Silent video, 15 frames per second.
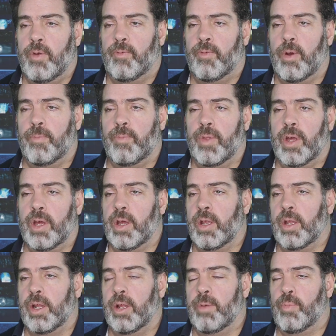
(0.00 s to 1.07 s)
From the
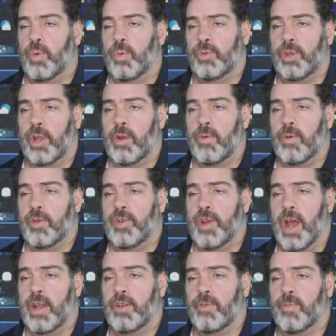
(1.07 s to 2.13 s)
Liberals that are in
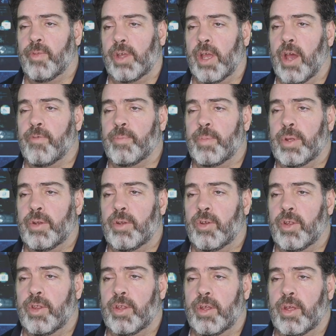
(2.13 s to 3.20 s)
charge of the government
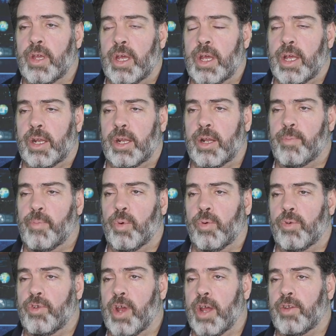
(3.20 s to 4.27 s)
to the
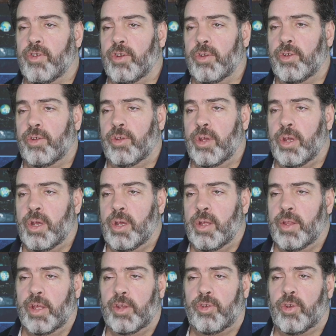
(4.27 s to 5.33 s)
Liberal judges,
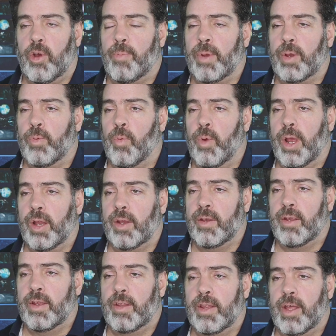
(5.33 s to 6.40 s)
they're sopping
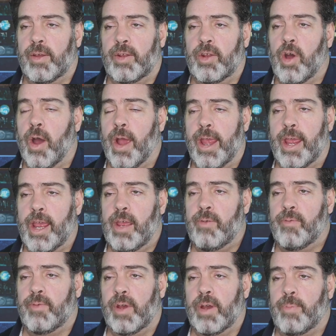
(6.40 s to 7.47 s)
wet. They're
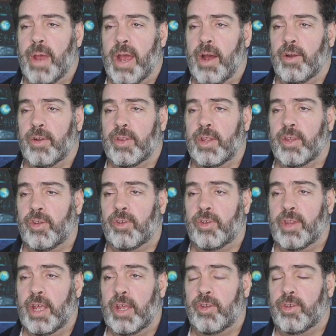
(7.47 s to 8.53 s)
naive about
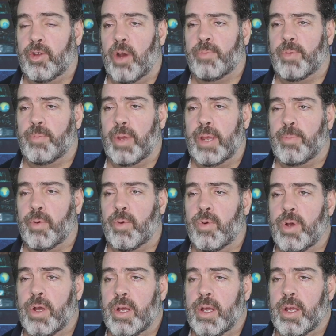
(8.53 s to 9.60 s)
these type of people.